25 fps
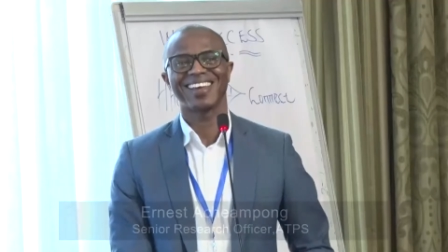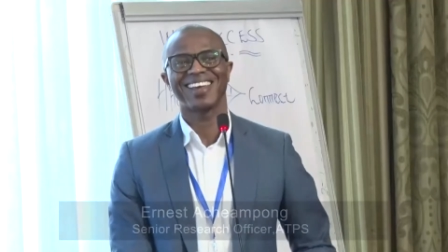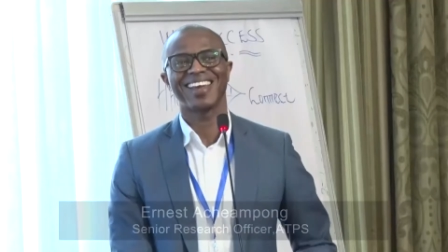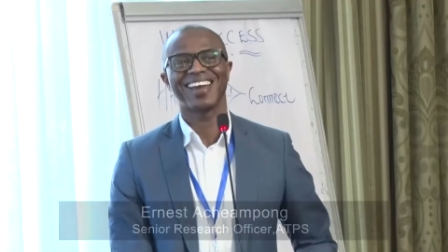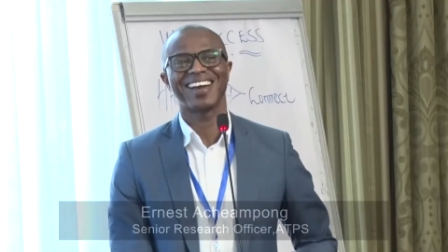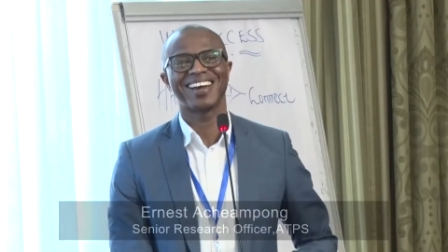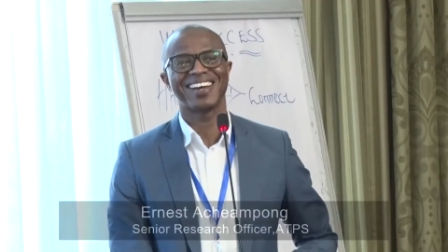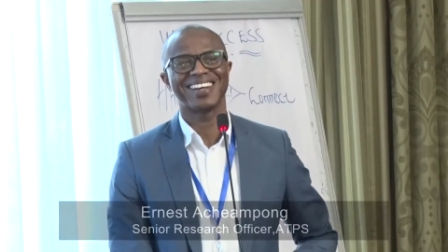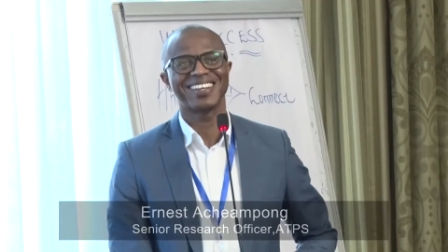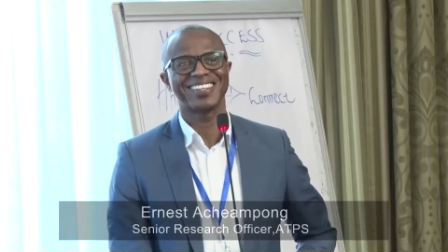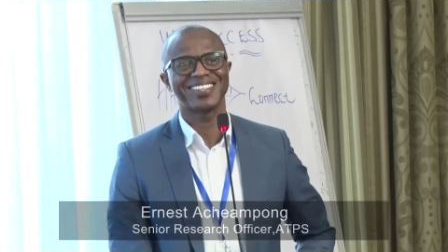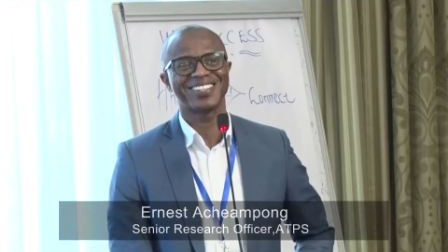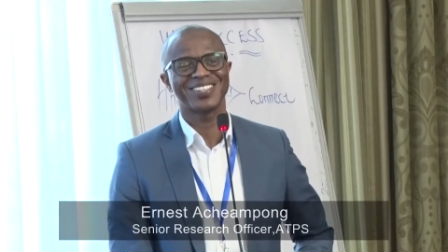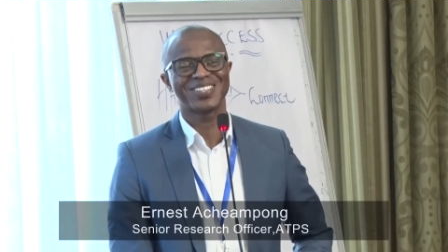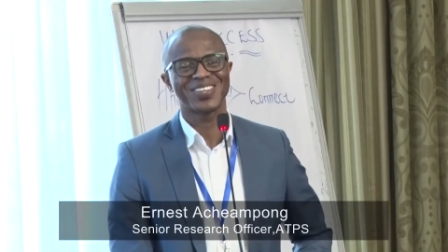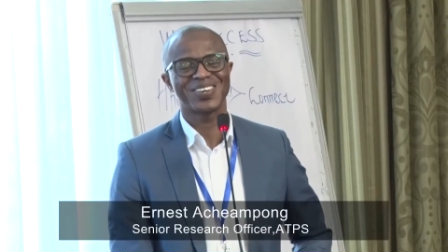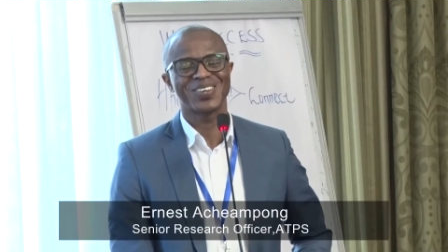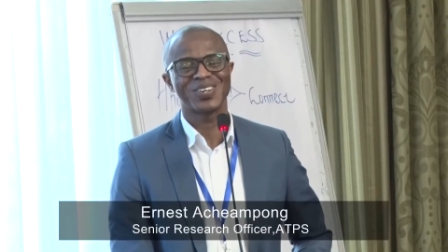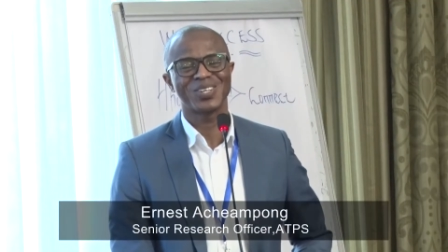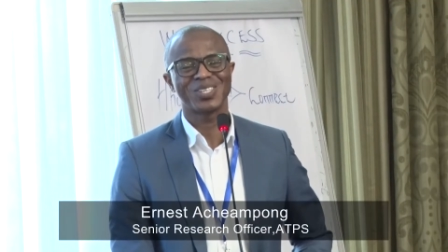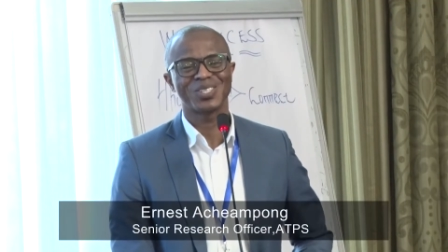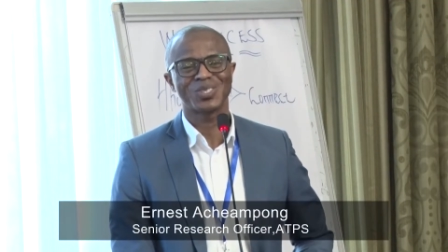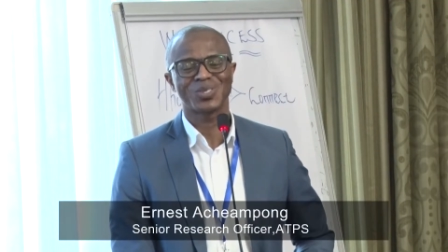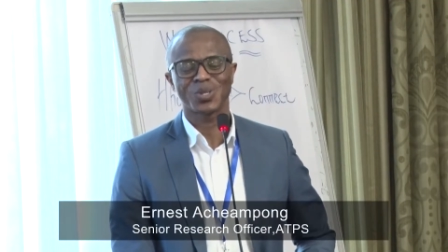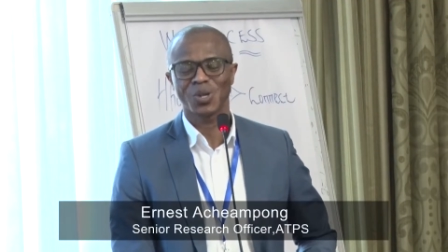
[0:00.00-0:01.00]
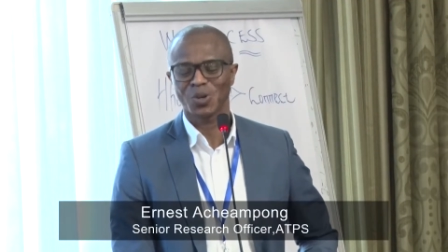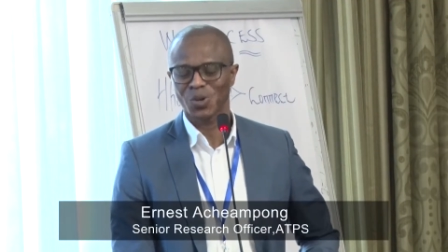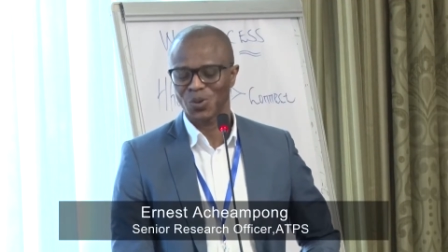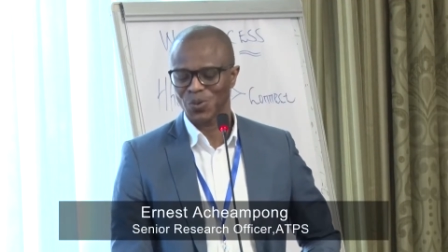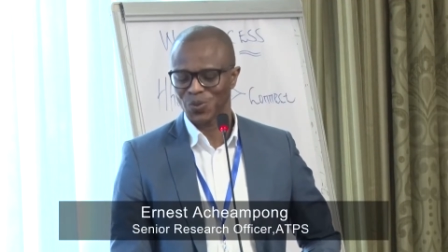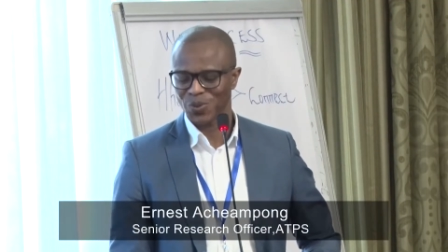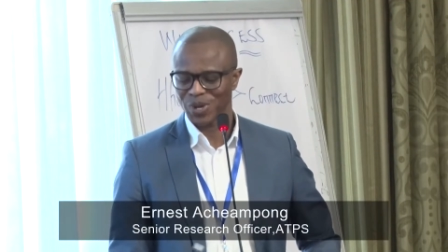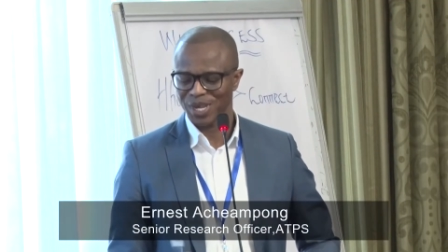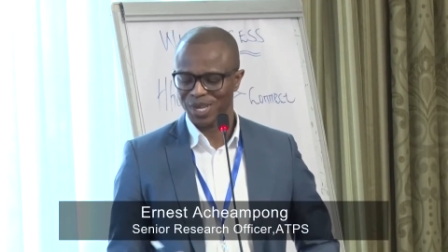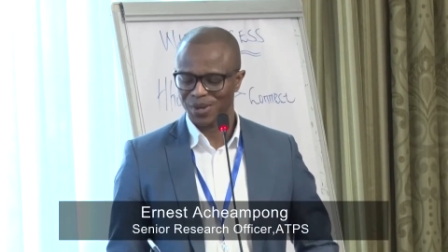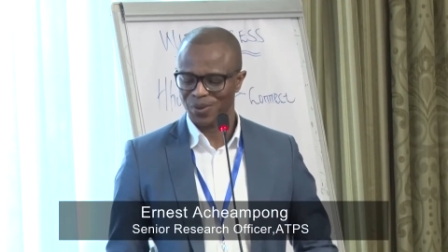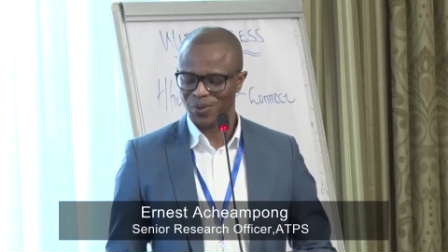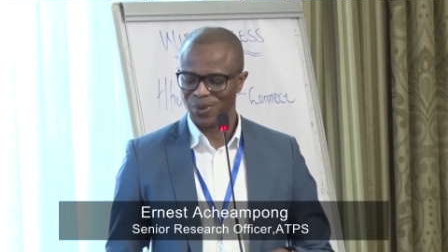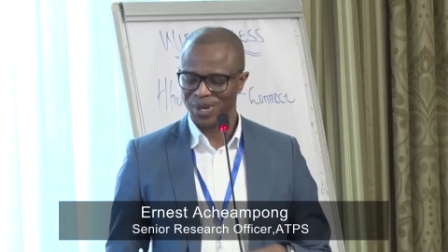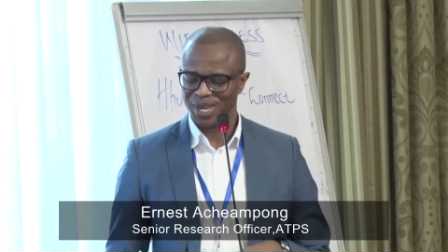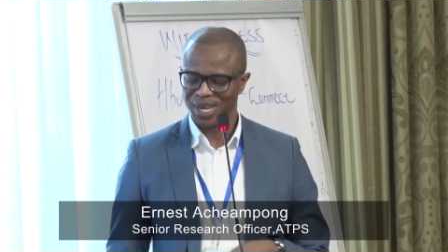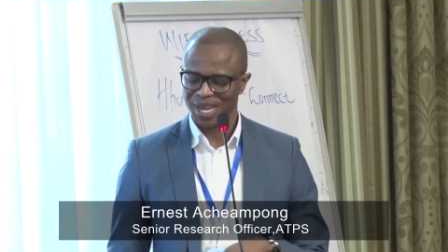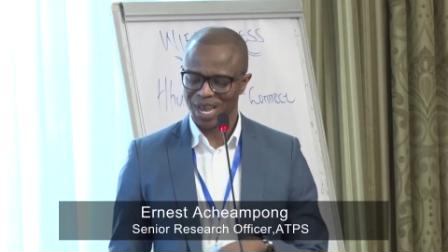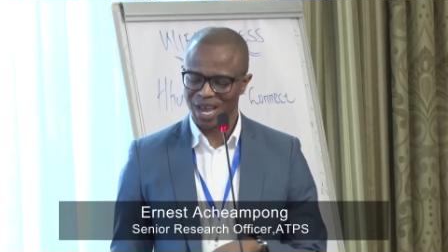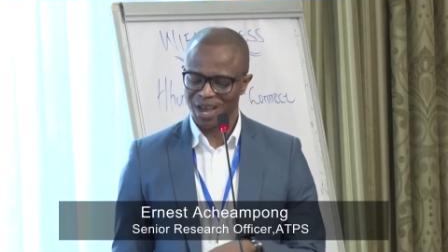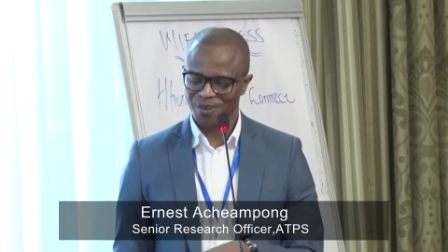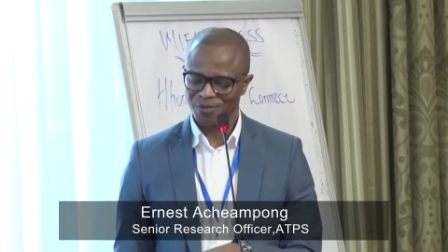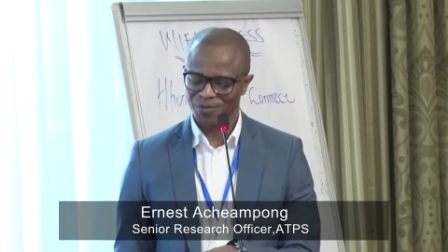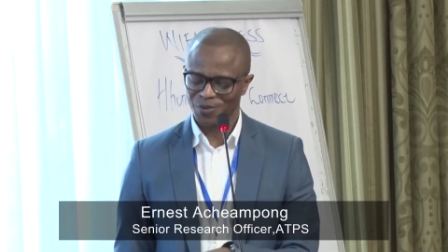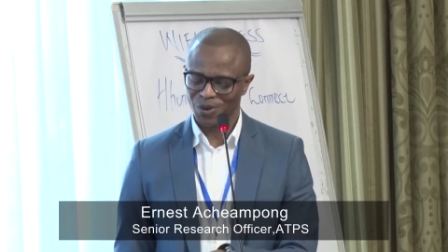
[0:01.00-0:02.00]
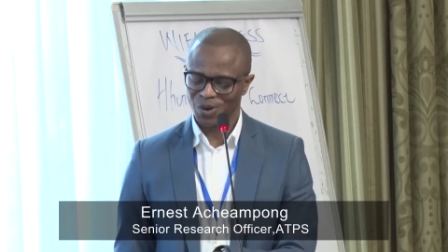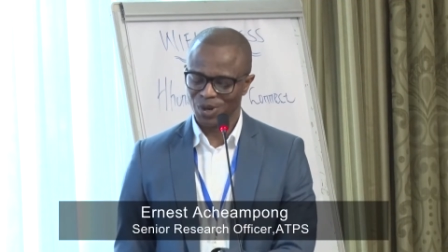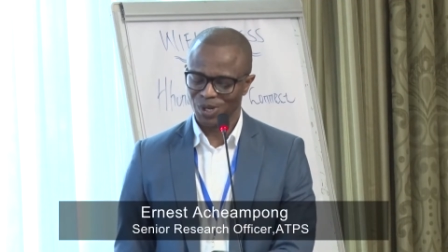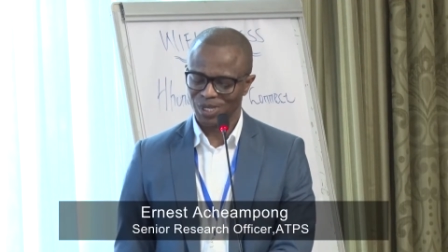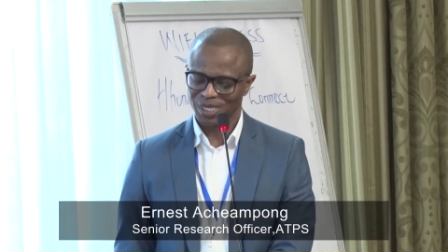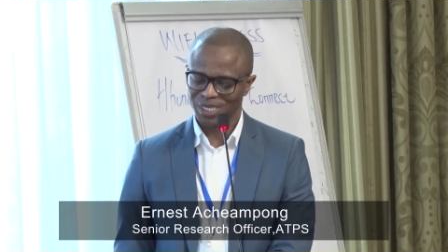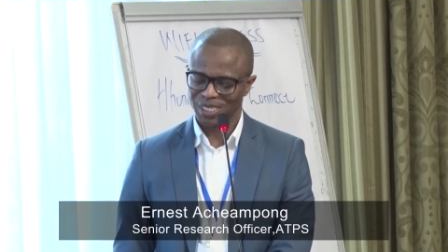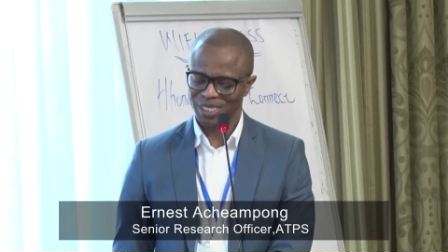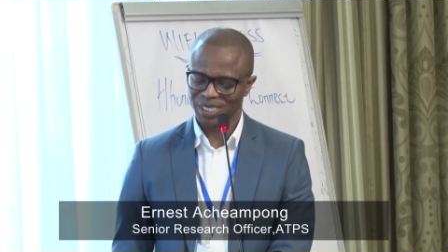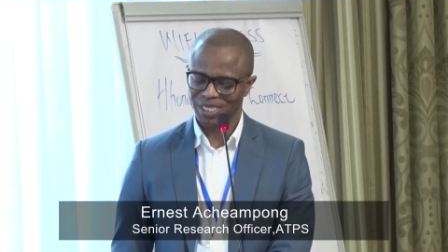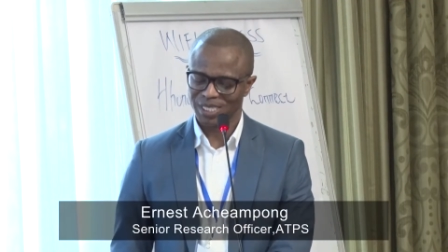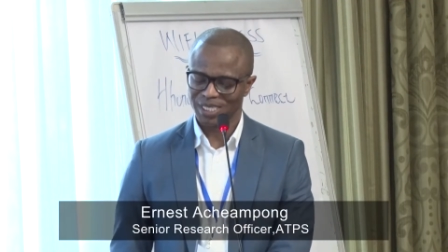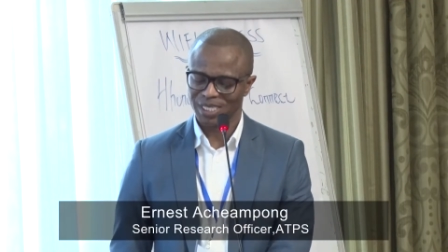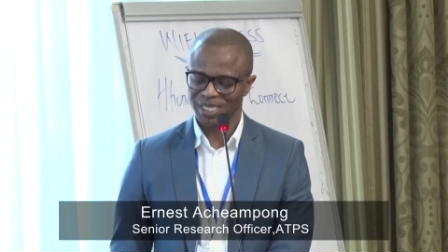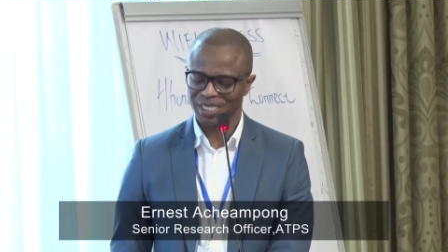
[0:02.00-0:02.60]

Yeah, so, so we, we have not